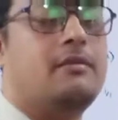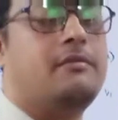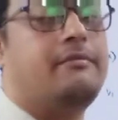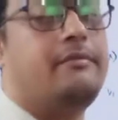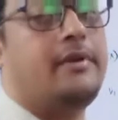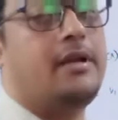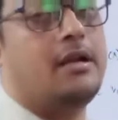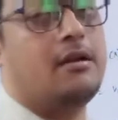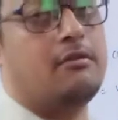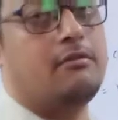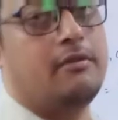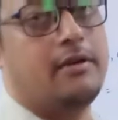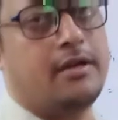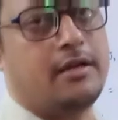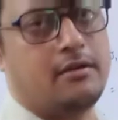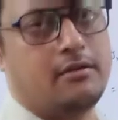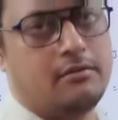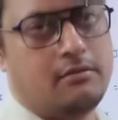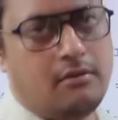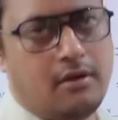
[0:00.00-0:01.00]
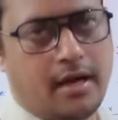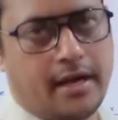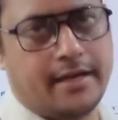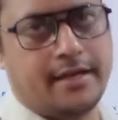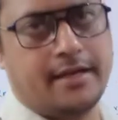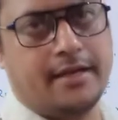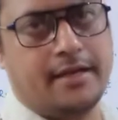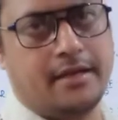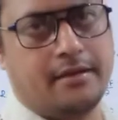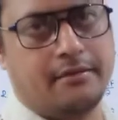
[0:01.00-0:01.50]
we are going to
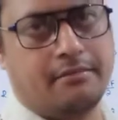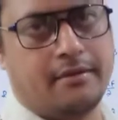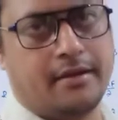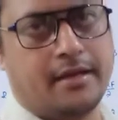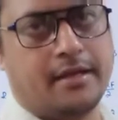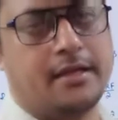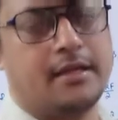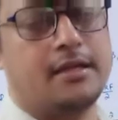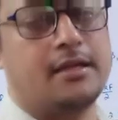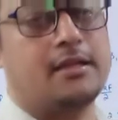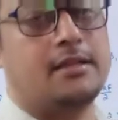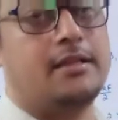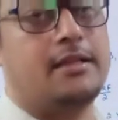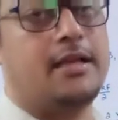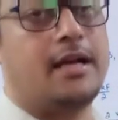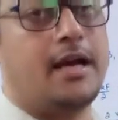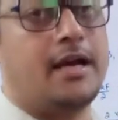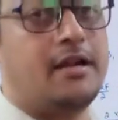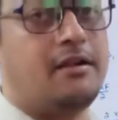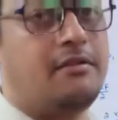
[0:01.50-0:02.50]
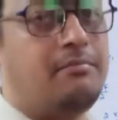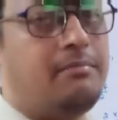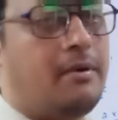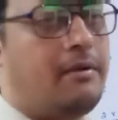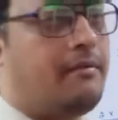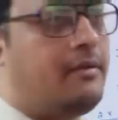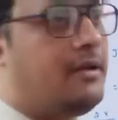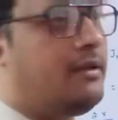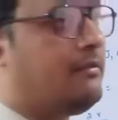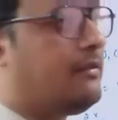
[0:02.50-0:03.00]
identify. The RF
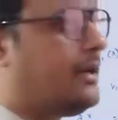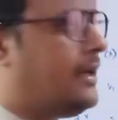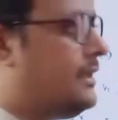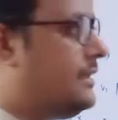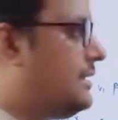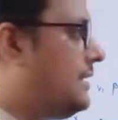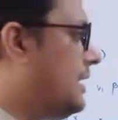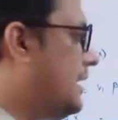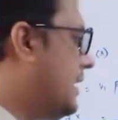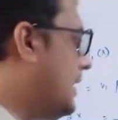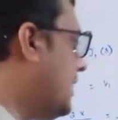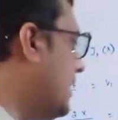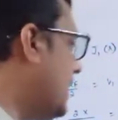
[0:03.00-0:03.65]
power, you can see,